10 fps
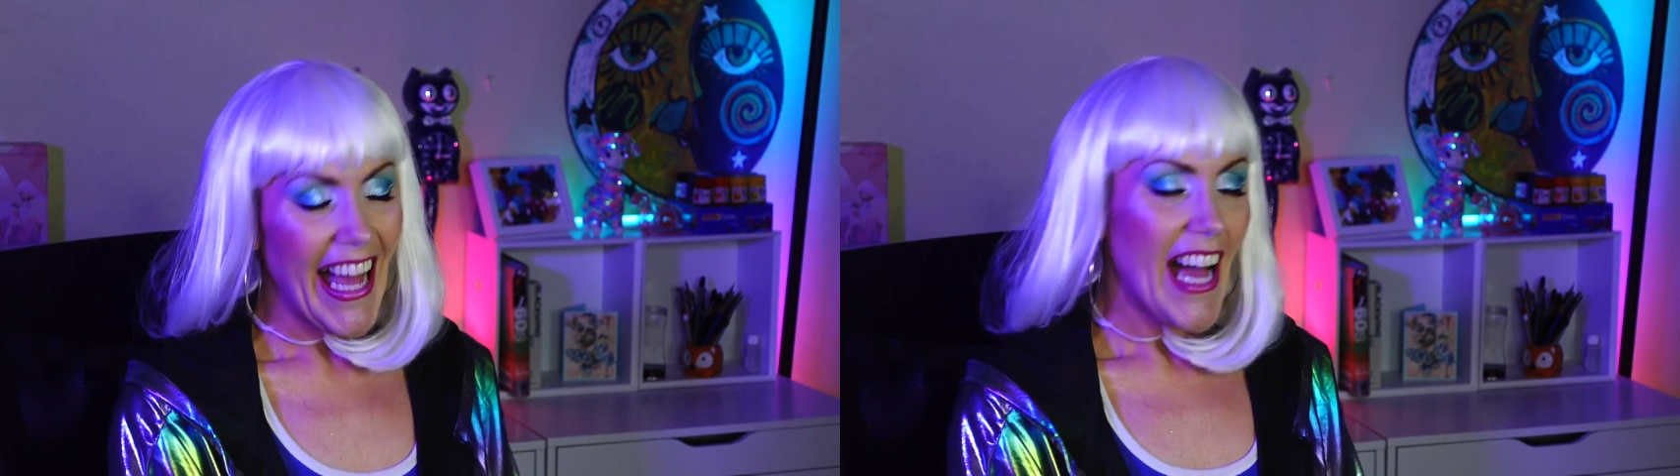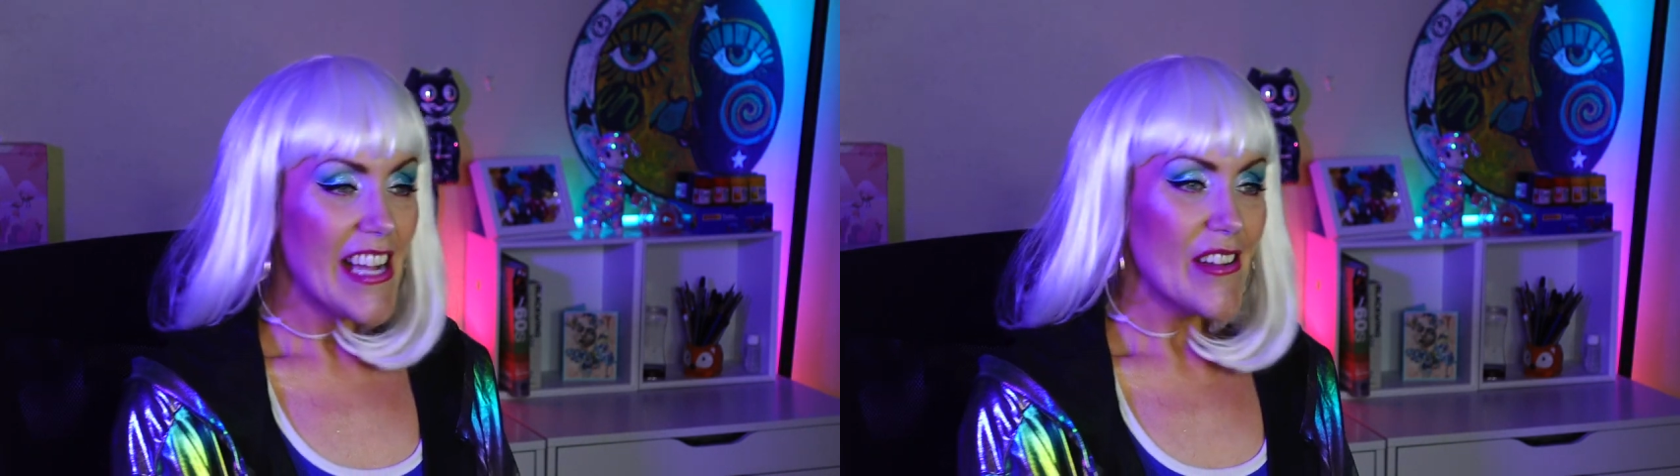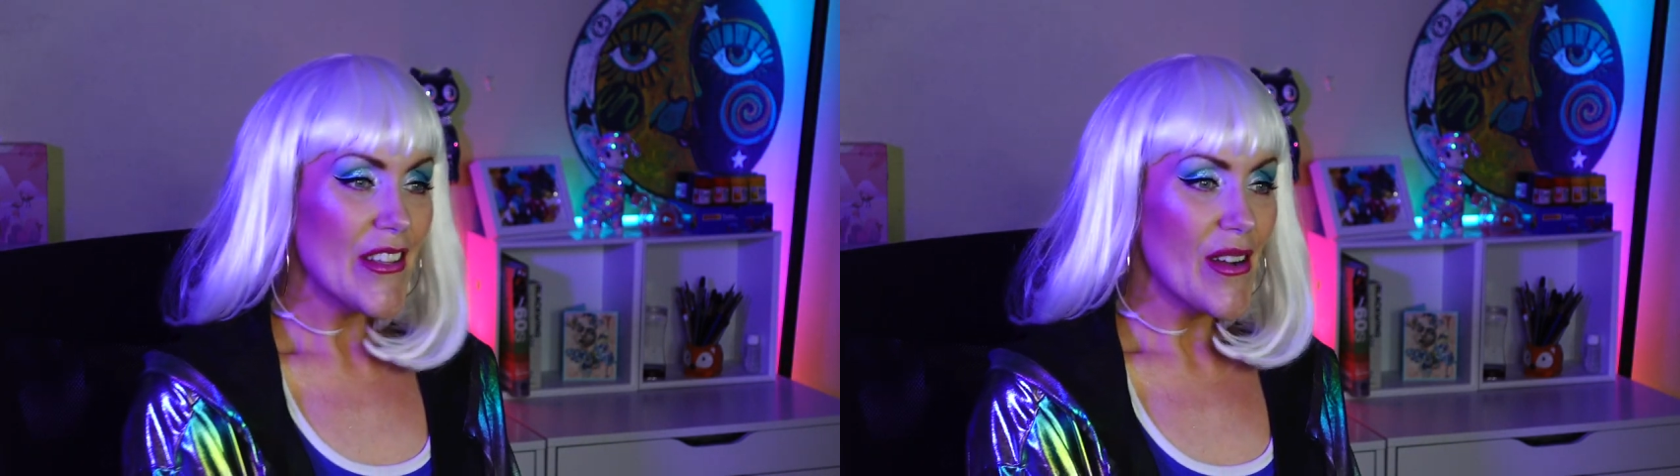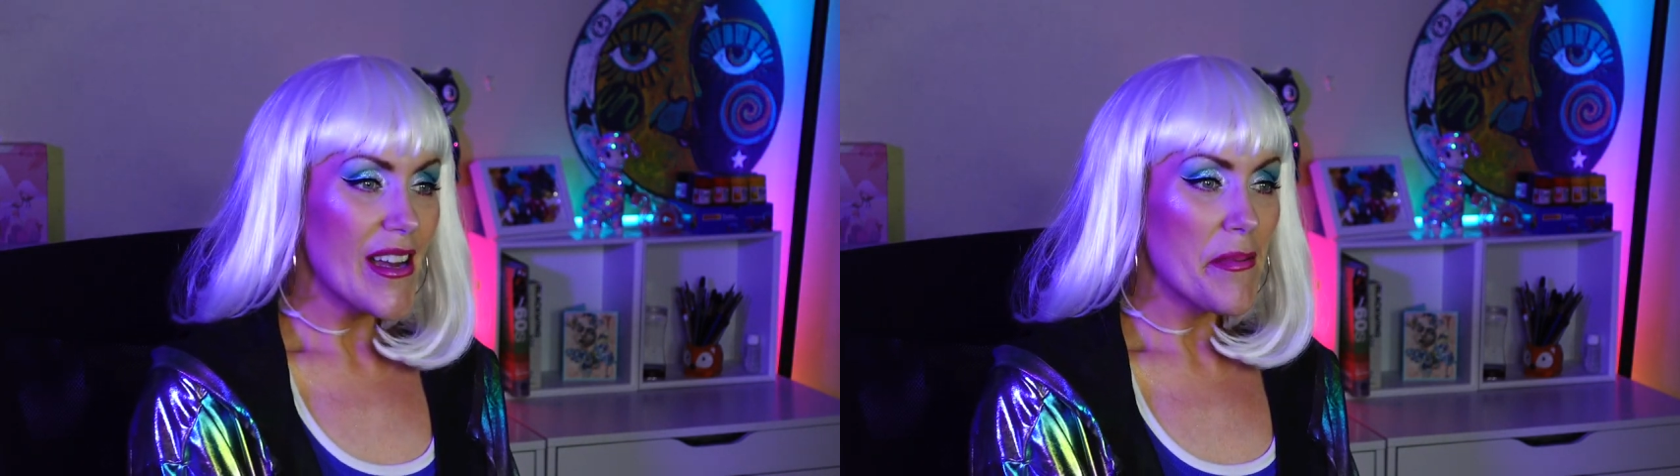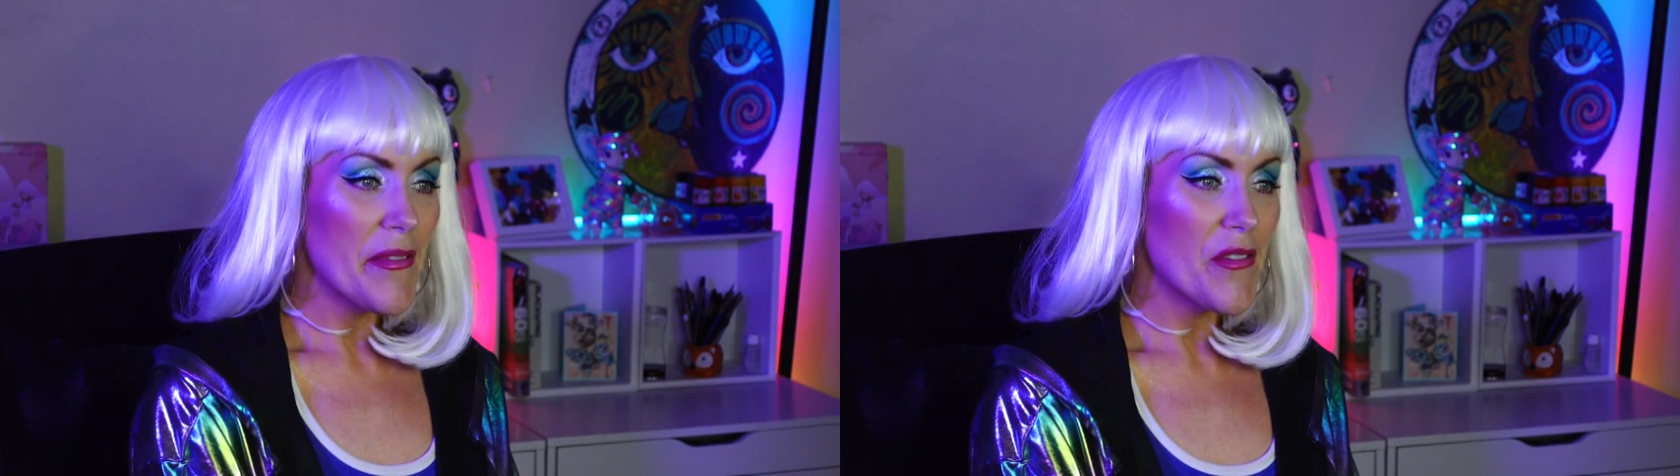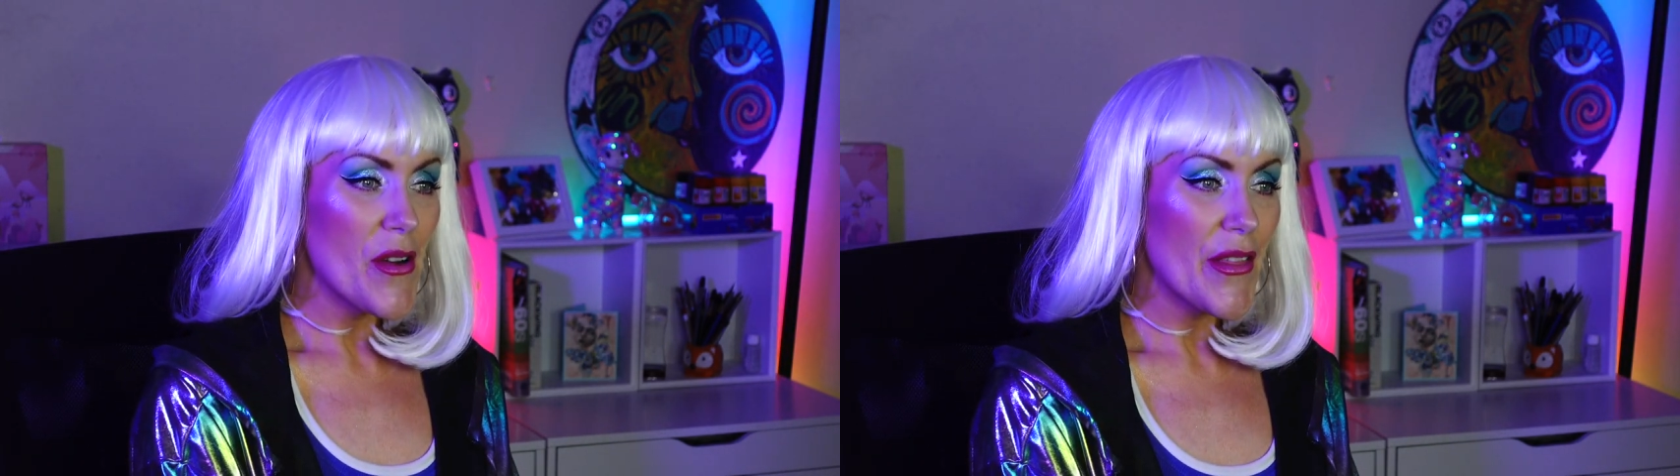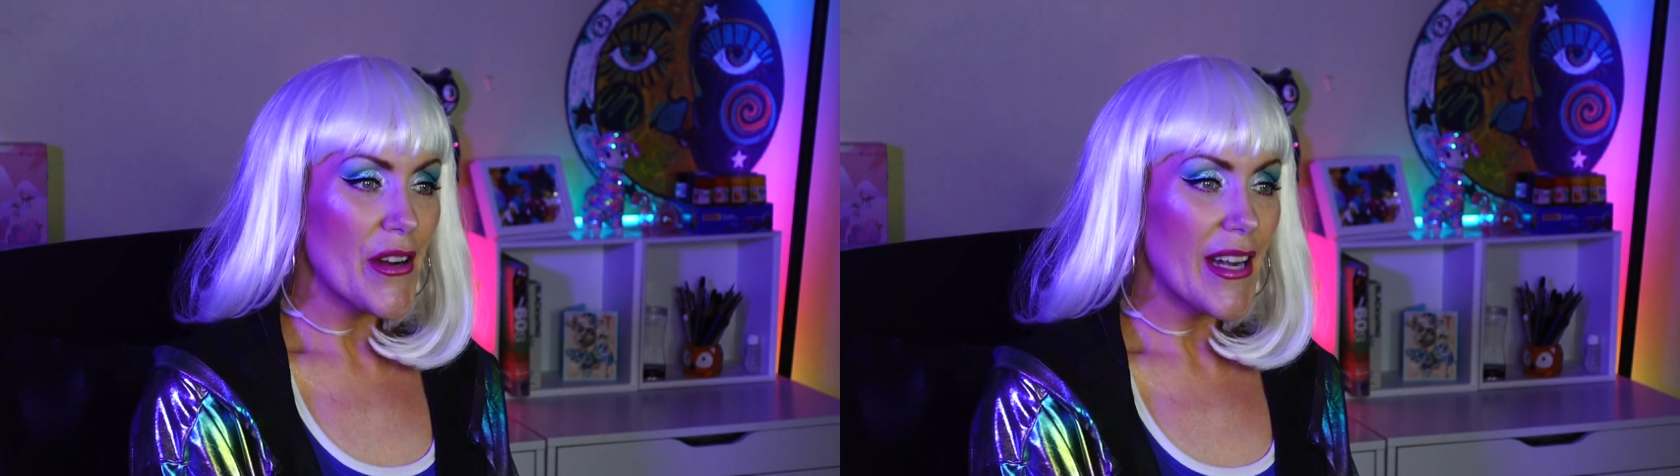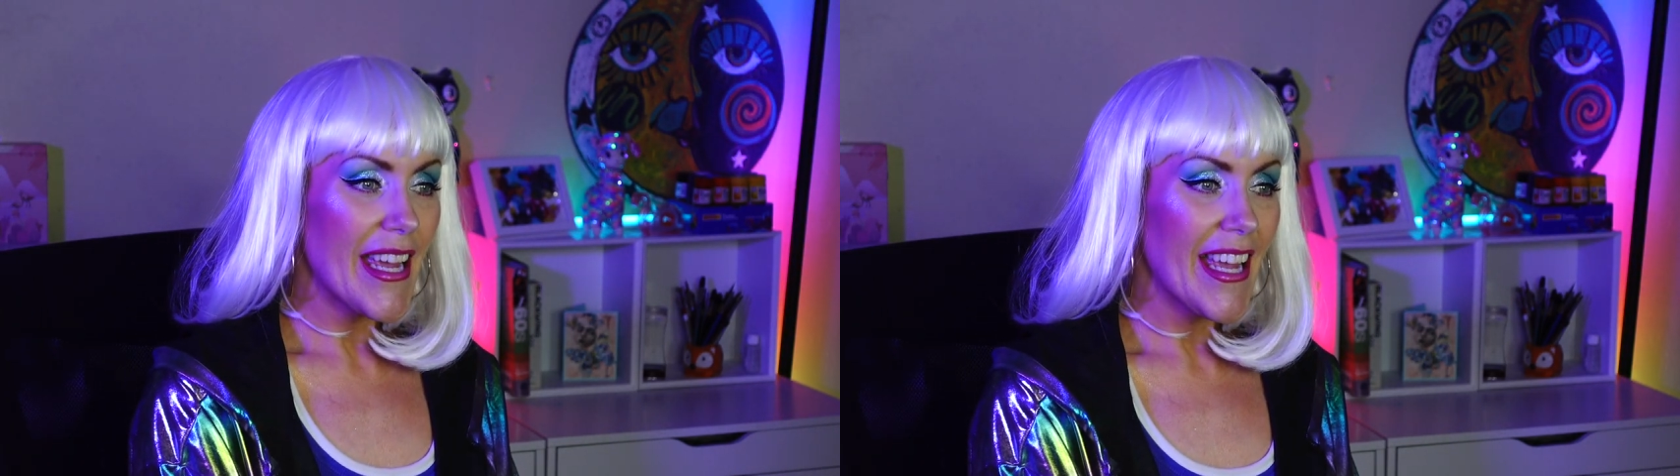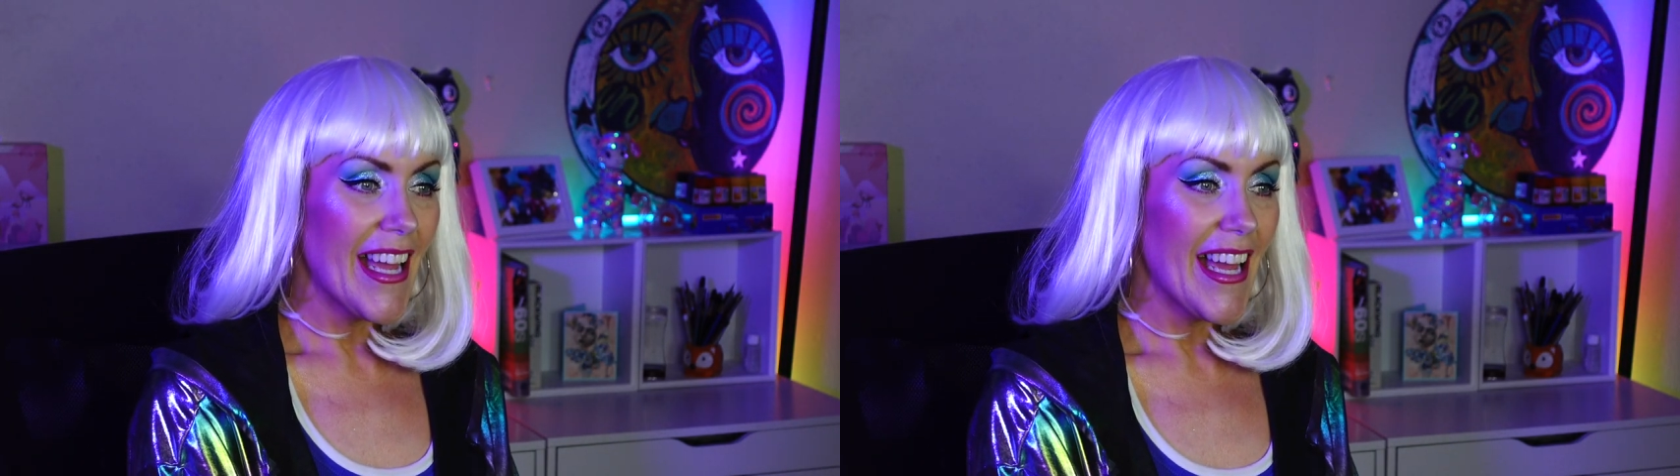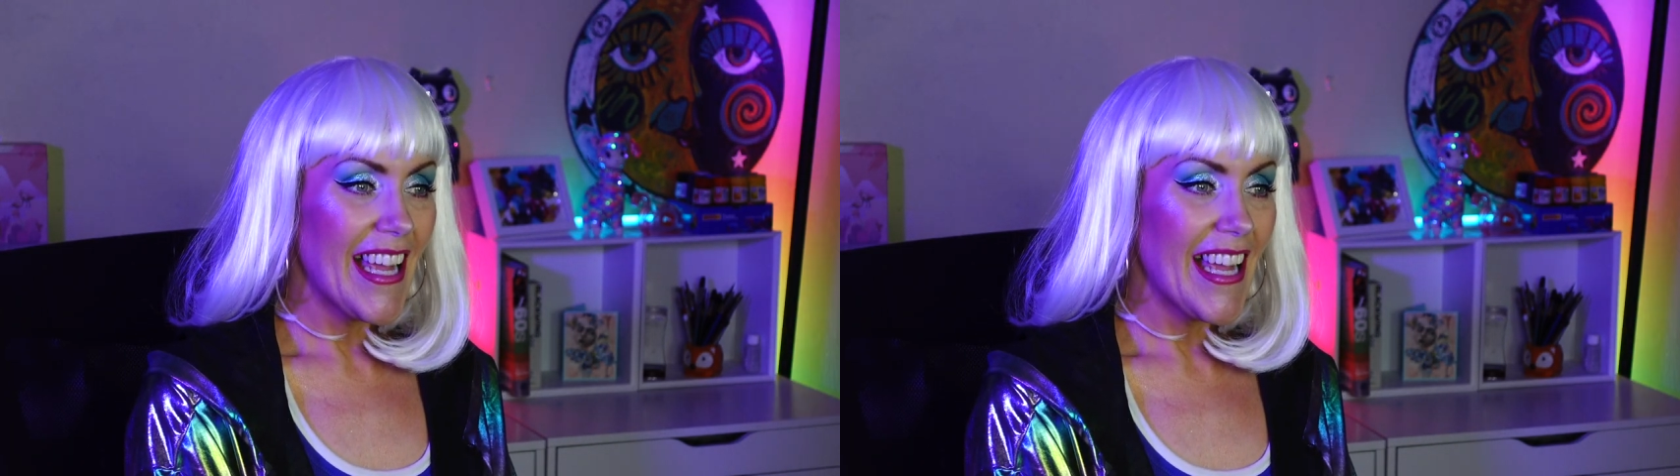I also got up at 4:30